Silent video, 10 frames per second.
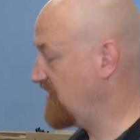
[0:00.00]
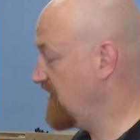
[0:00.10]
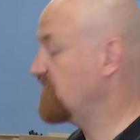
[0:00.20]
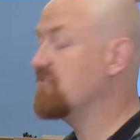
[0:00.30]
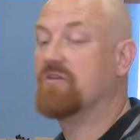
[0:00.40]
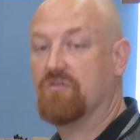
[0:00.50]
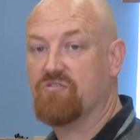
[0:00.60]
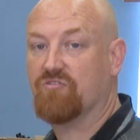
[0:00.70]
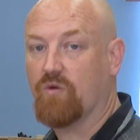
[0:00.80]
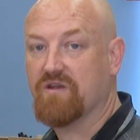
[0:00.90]
It is
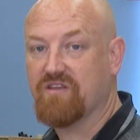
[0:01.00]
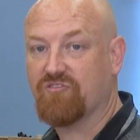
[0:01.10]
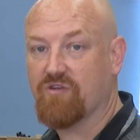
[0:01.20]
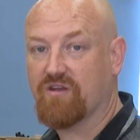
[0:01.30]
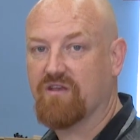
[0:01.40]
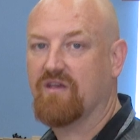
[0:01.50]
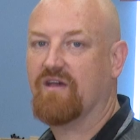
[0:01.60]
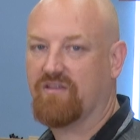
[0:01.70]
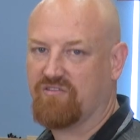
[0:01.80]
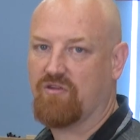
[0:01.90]
just one district,
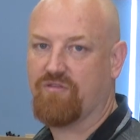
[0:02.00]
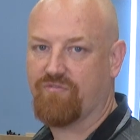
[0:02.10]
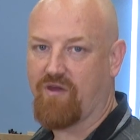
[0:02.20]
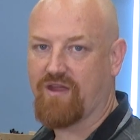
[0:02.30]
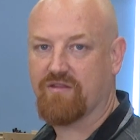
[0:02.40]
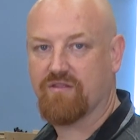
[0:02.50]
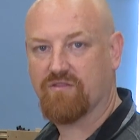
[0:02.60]
as it's only freight.